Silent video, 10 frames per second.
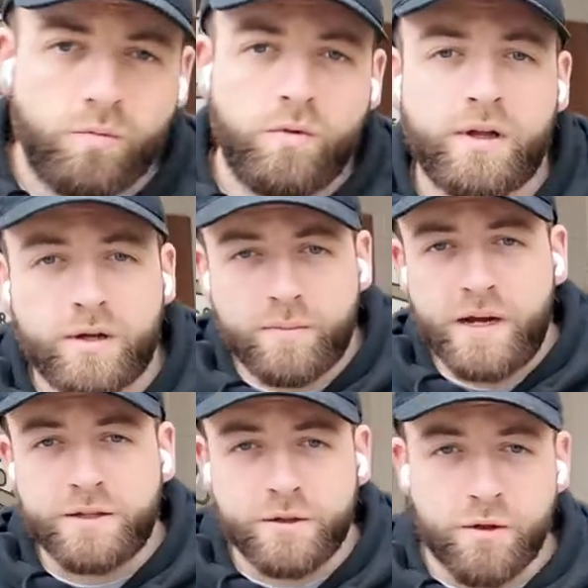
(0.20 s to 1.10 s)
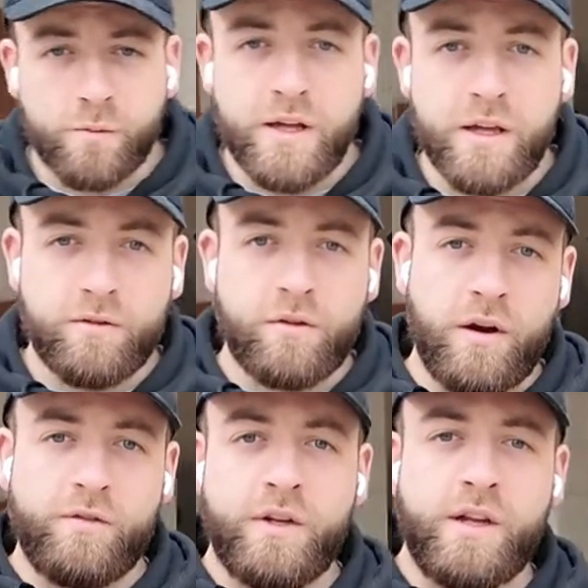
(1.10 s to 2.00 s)
Welcome back to another week of
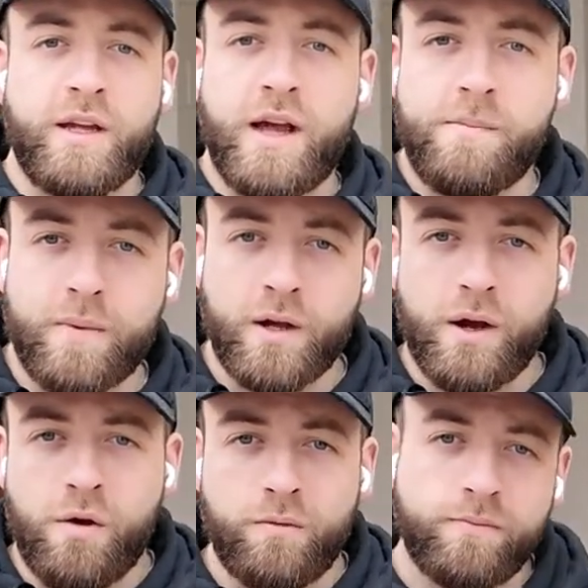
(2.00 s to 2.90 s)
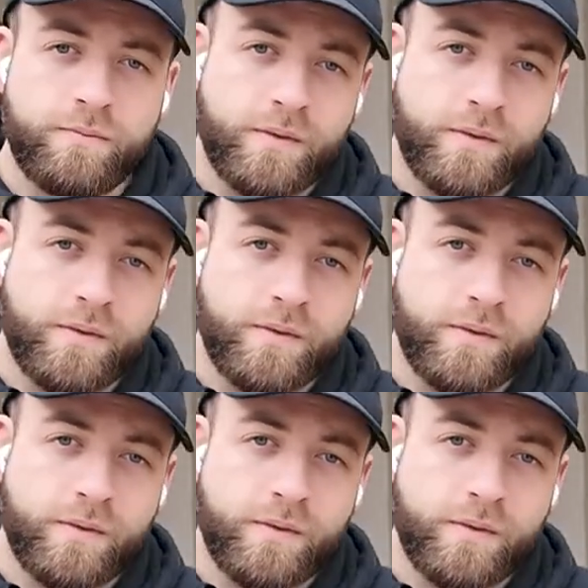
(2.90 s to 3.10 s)
Crafted Camp & Co.